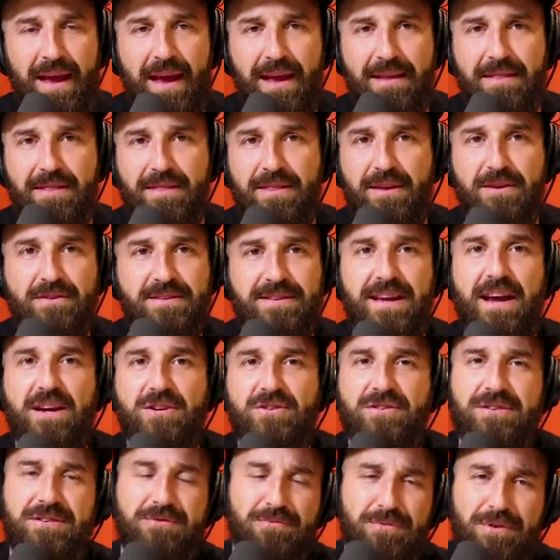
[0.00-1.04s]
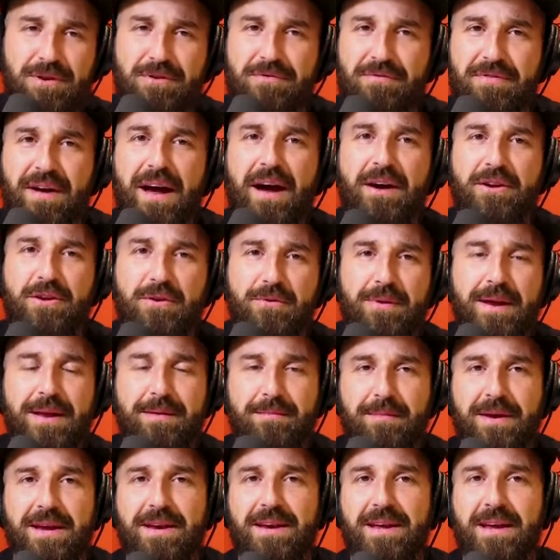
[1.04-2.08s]
there's actually real value
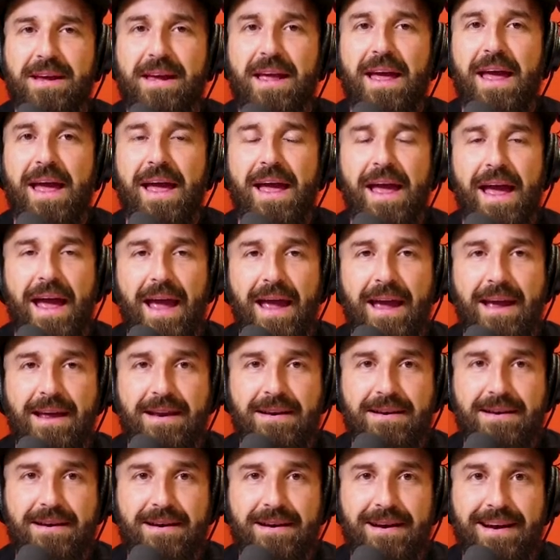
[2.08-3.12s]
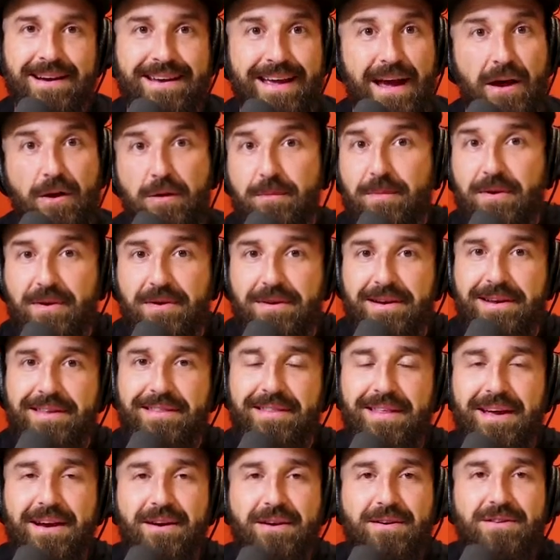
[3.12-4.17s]
and meaning and accountability
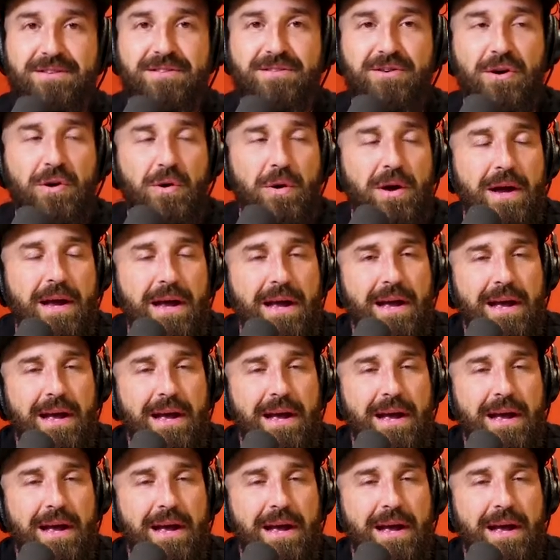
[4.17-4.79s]
there. So